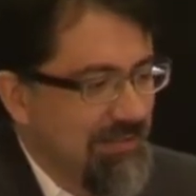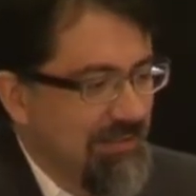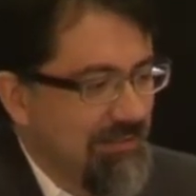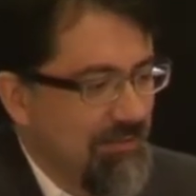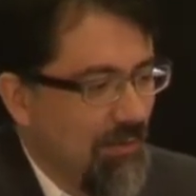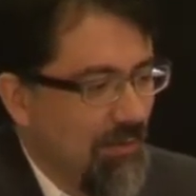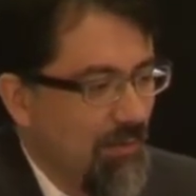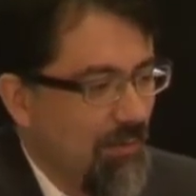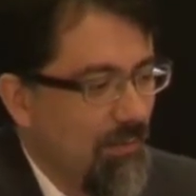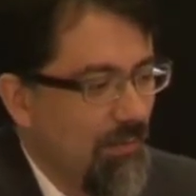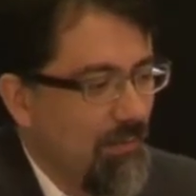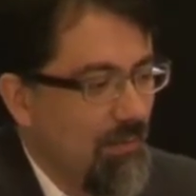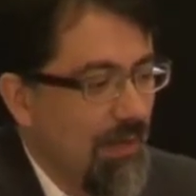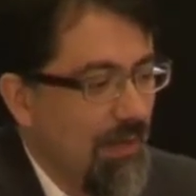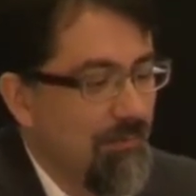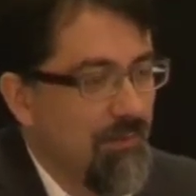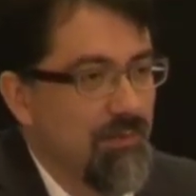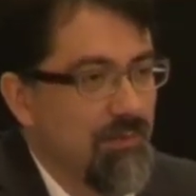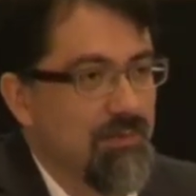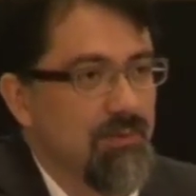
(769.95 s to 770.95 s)
So
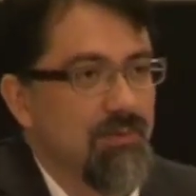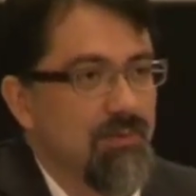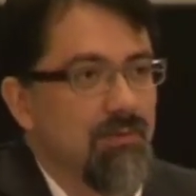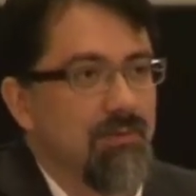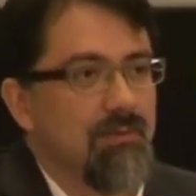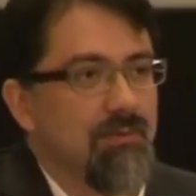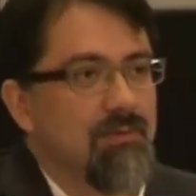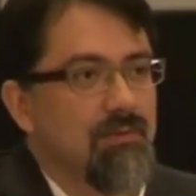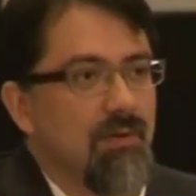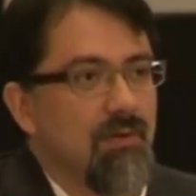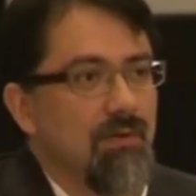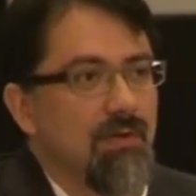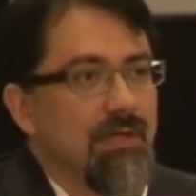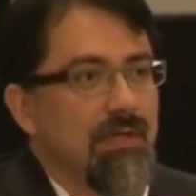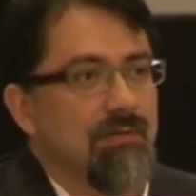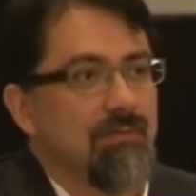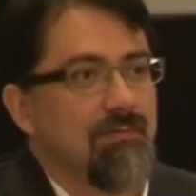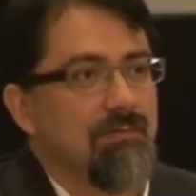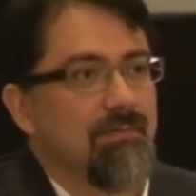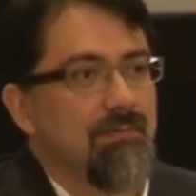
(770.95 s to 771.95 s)
I'm going to talk
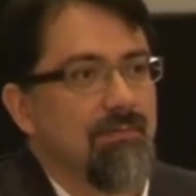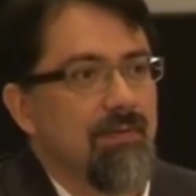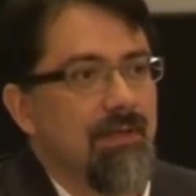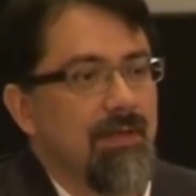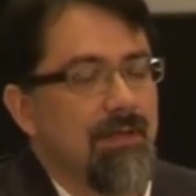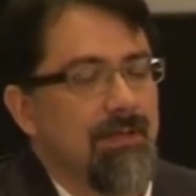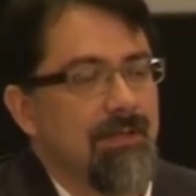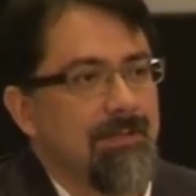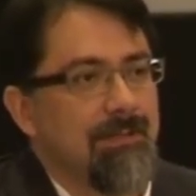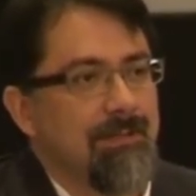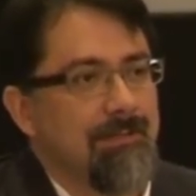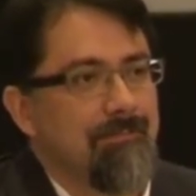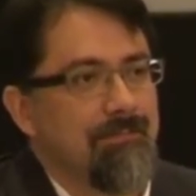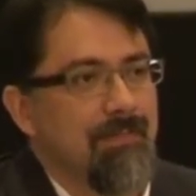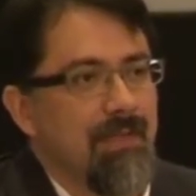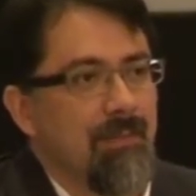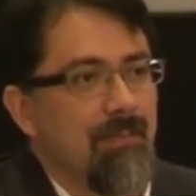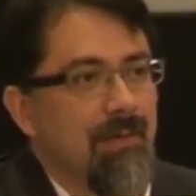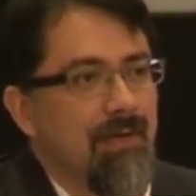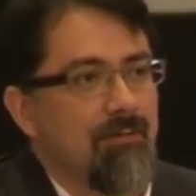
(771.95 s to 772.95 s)

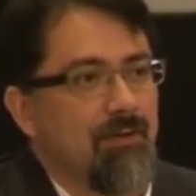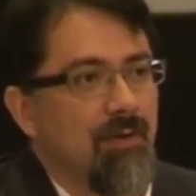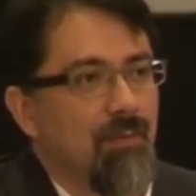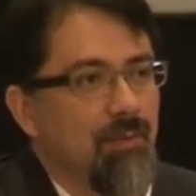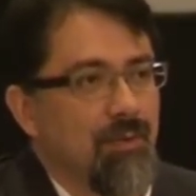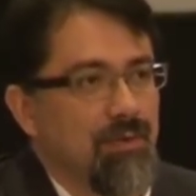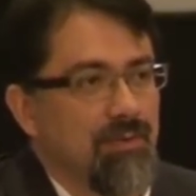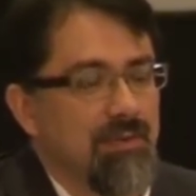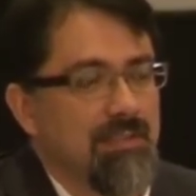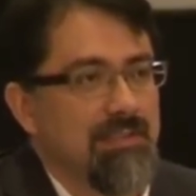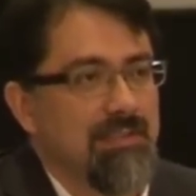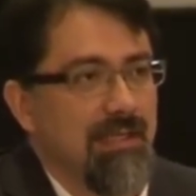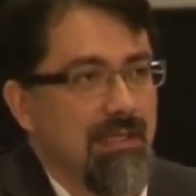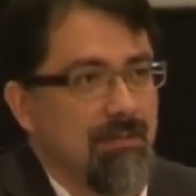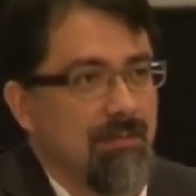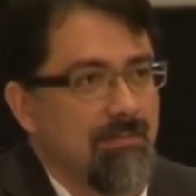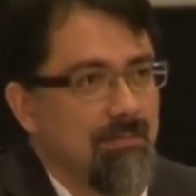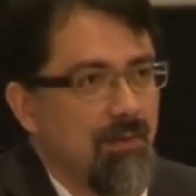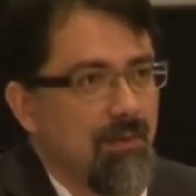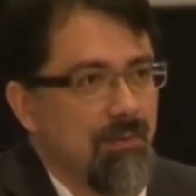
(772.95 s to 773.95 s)
about Opportunity
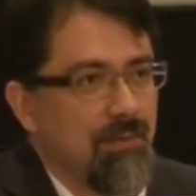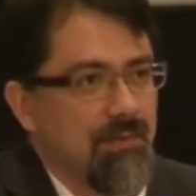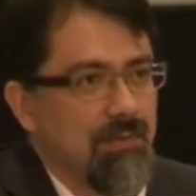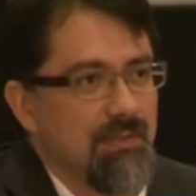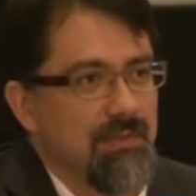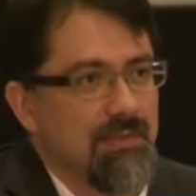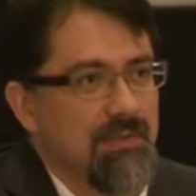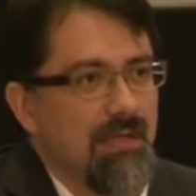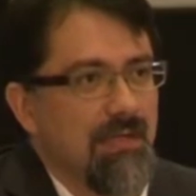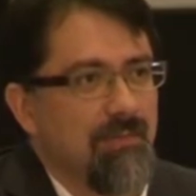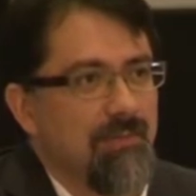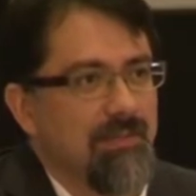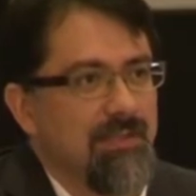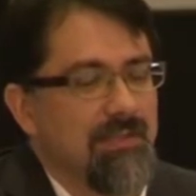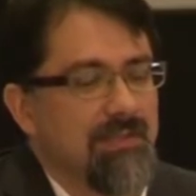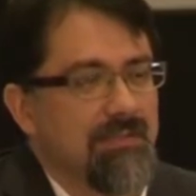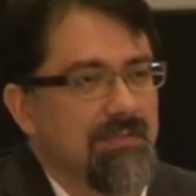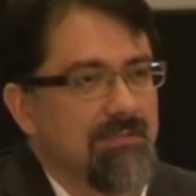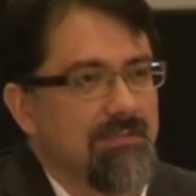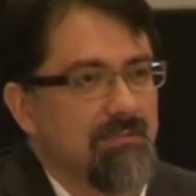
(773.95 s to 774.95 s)
Lab. Opportunity Lab
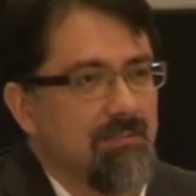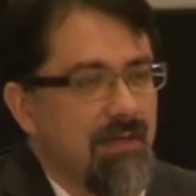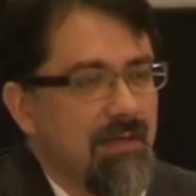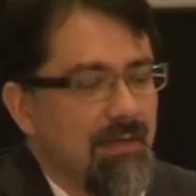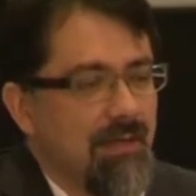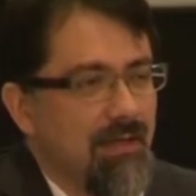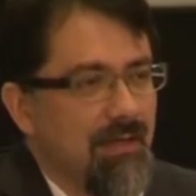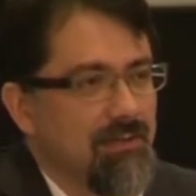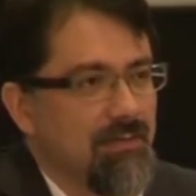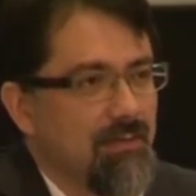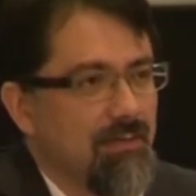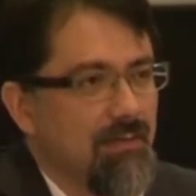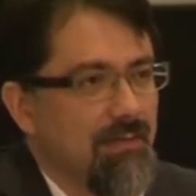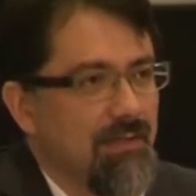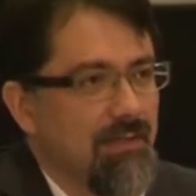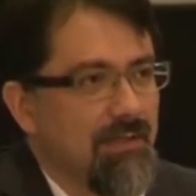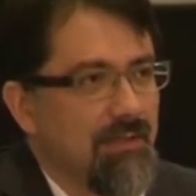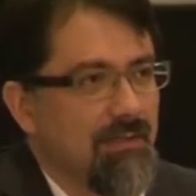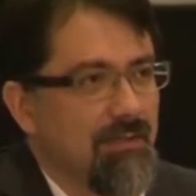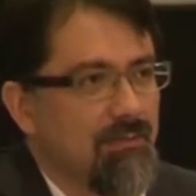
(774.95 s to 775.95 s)
is, I like to call
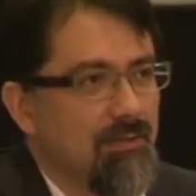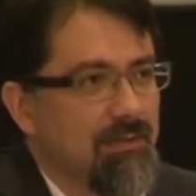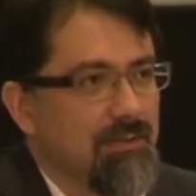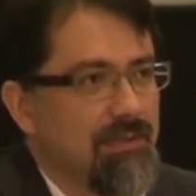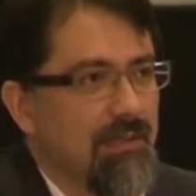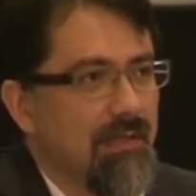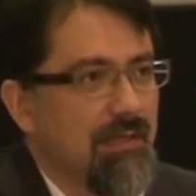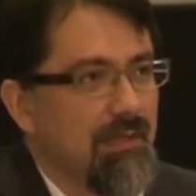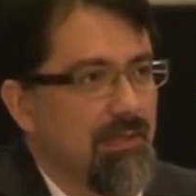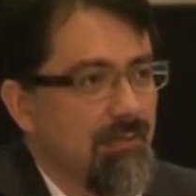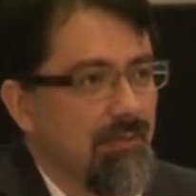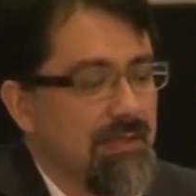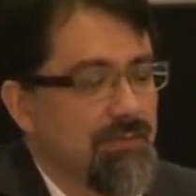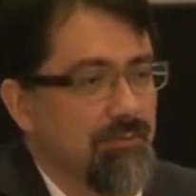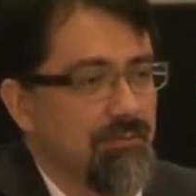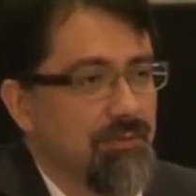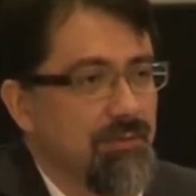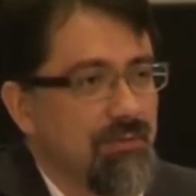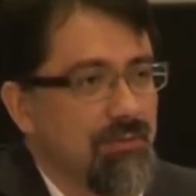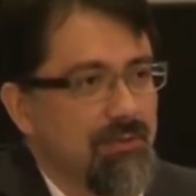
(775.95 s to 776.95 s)
it a
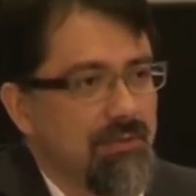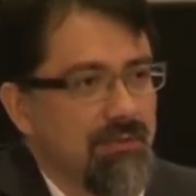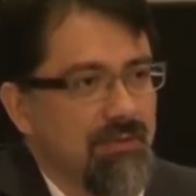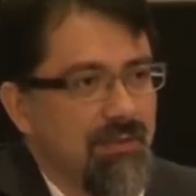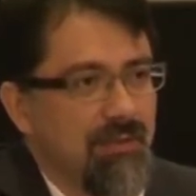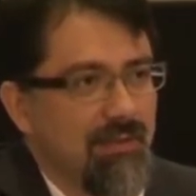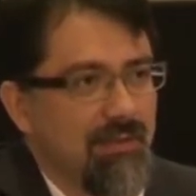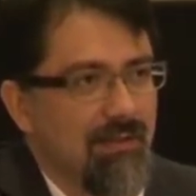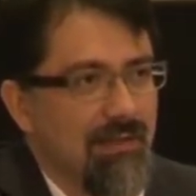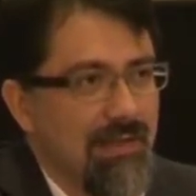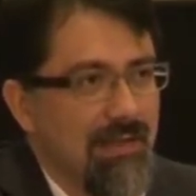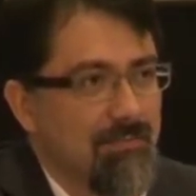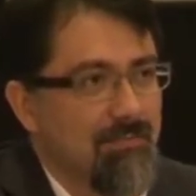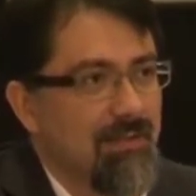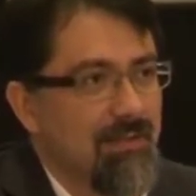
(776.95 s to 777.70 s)
grassroots lab,